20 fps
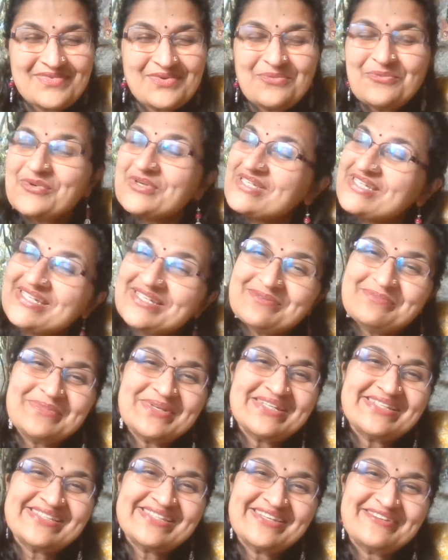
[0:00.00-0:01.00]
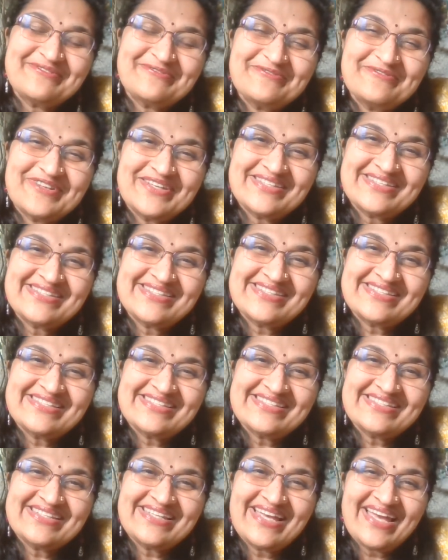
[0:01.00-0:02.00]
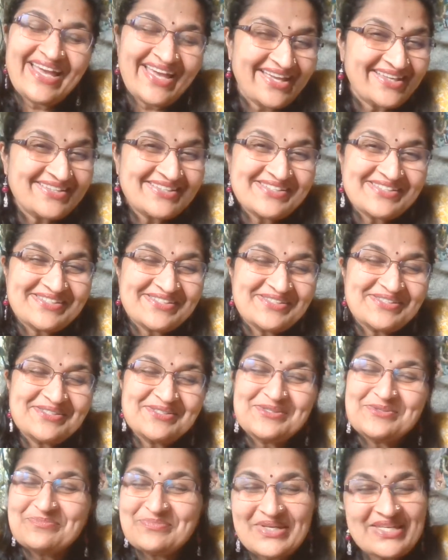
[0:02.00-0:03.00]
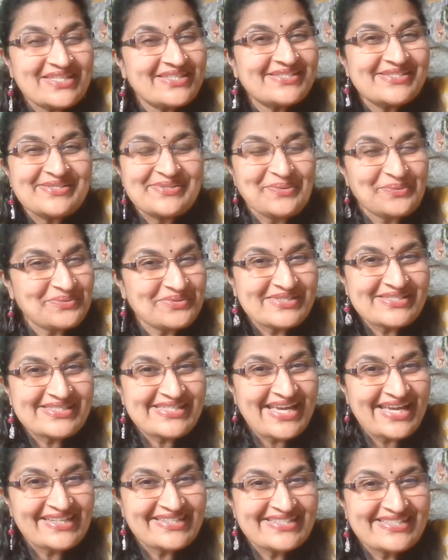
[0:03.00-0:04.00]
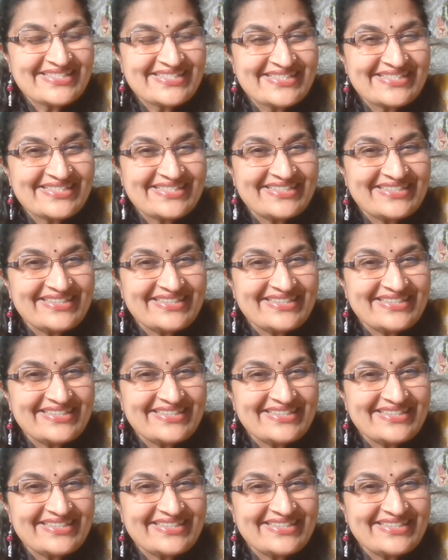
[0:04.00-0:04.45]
What an amazing feat, and to be so detached.